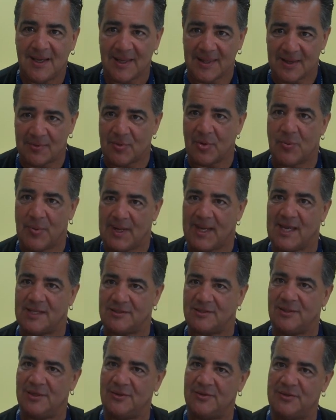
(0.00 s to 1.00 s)
And then what we
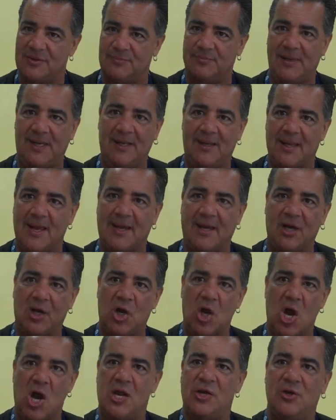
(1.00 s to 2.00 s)
get to do is be like a
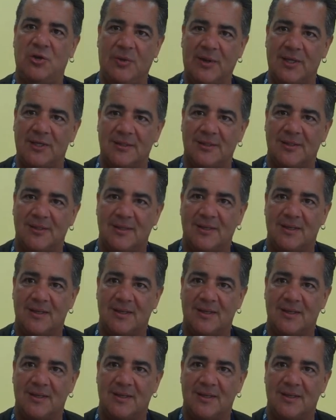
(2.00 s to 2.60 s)
conduit